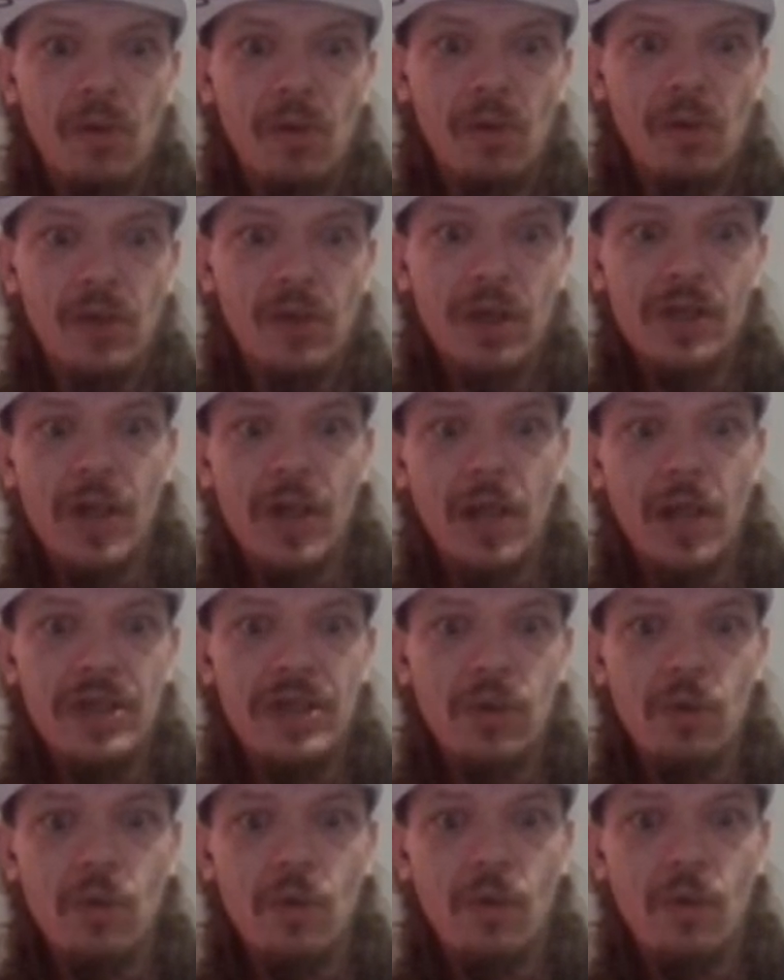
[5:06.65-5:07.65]
cause all he's
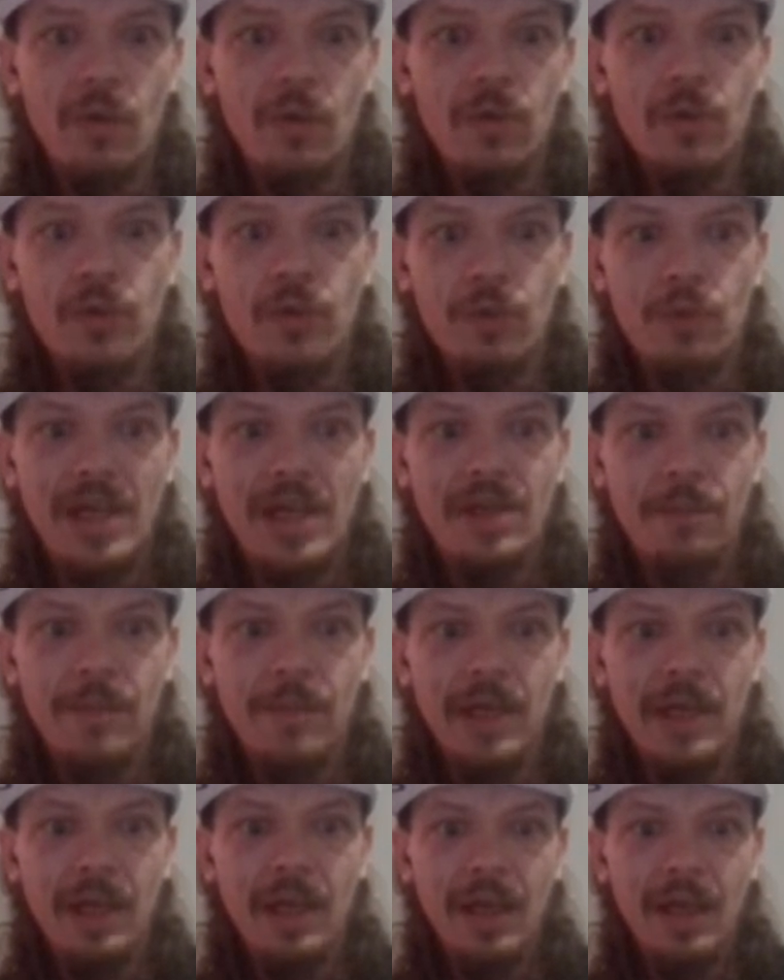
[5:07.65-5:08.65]
doing is watching me
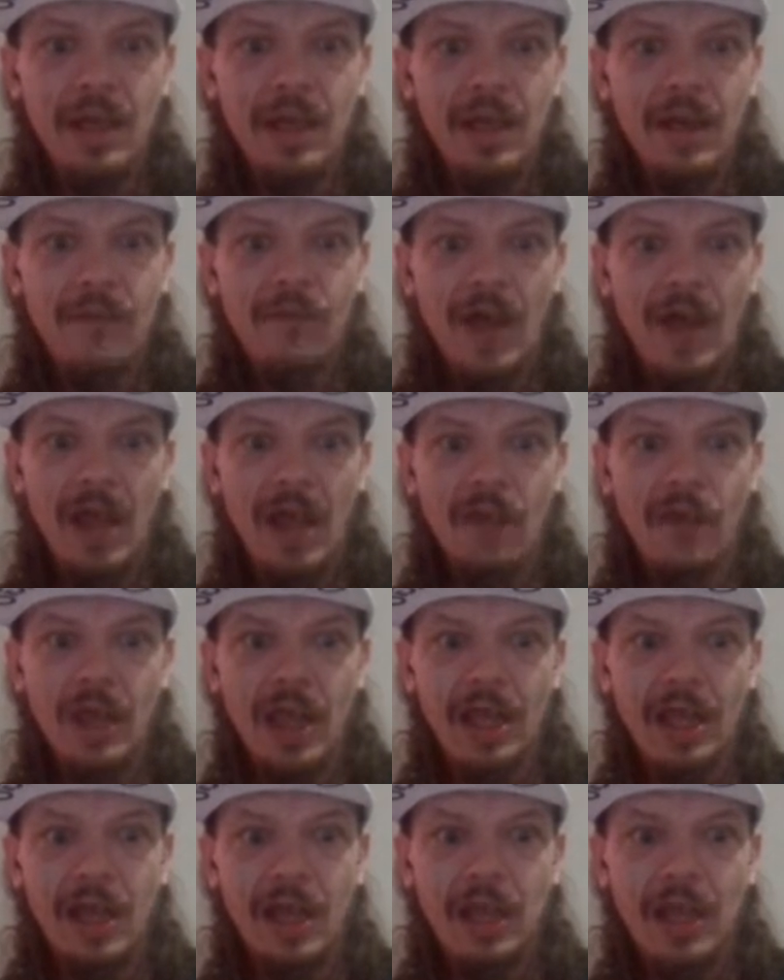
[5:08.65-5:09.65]
and following like
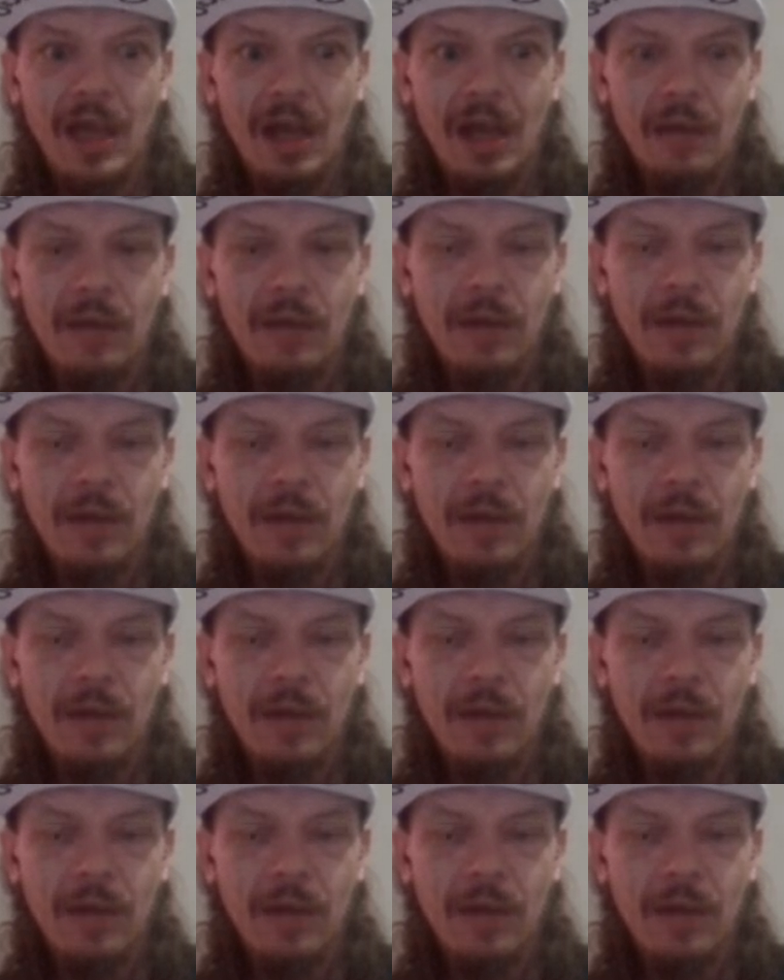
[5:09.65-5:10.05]
a cloud.